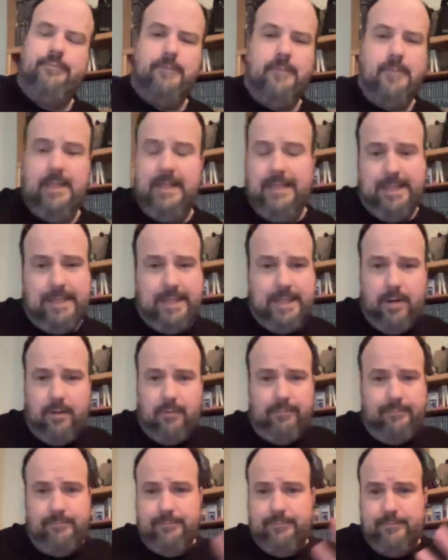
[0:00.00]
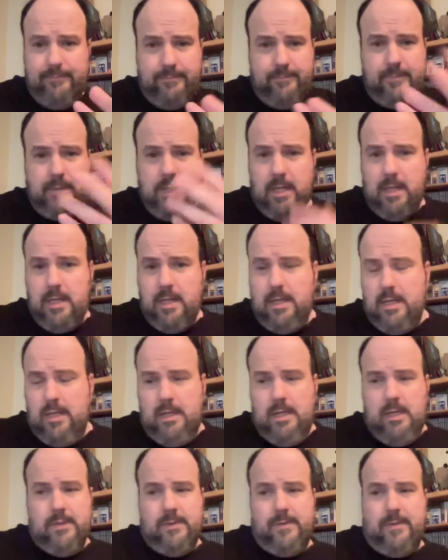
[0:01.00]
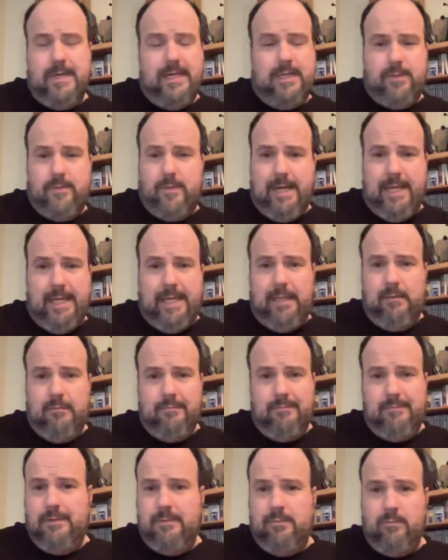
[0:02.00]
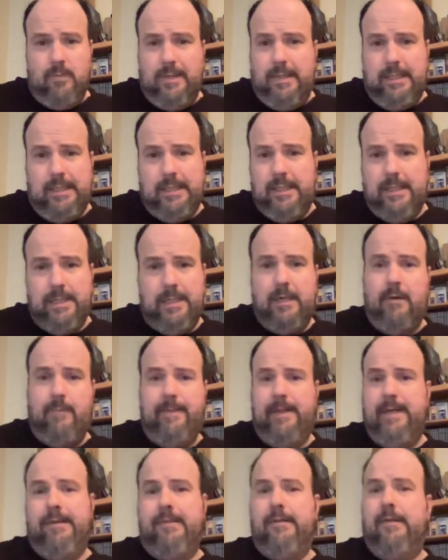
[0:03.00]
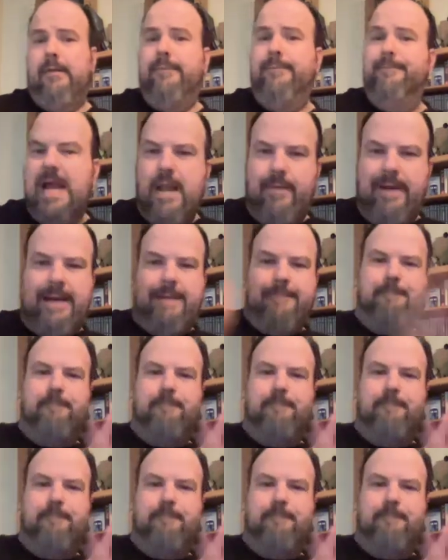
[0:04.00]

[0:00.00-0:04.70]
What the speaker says: And 2020 really didn't help anything. Anyway,